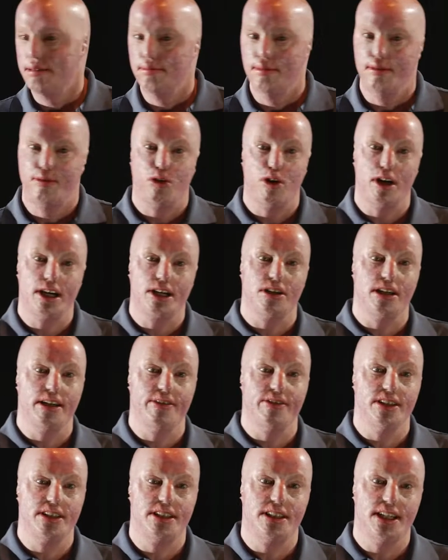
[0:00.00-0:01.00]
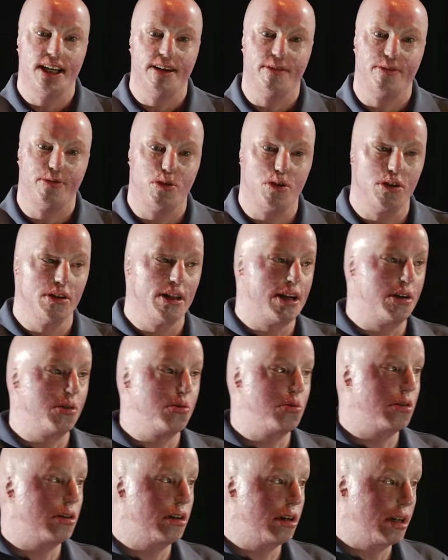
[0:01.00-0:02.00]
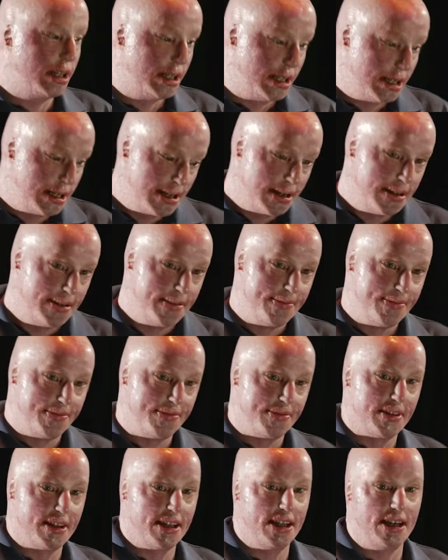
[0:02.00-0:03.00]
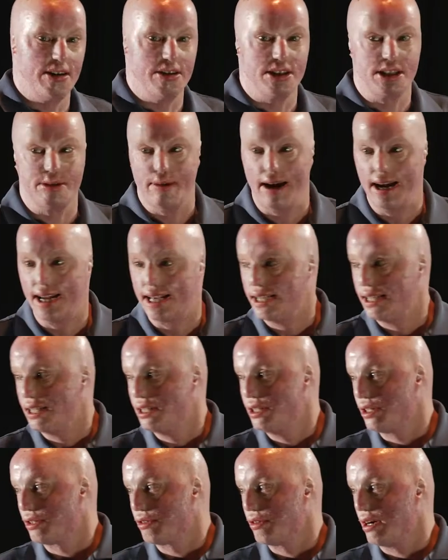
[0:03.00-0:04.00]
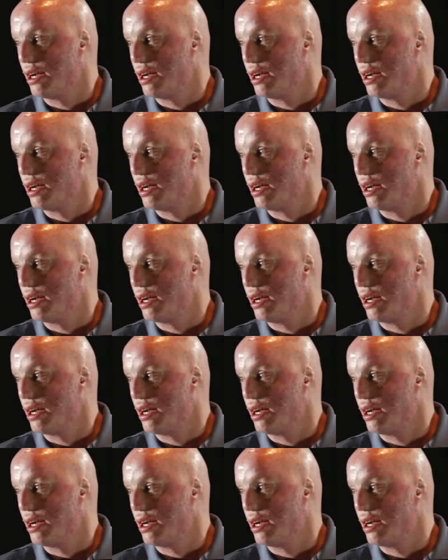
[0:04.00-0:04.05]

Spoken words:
Before I could even say a four-letter word, I was smacking into the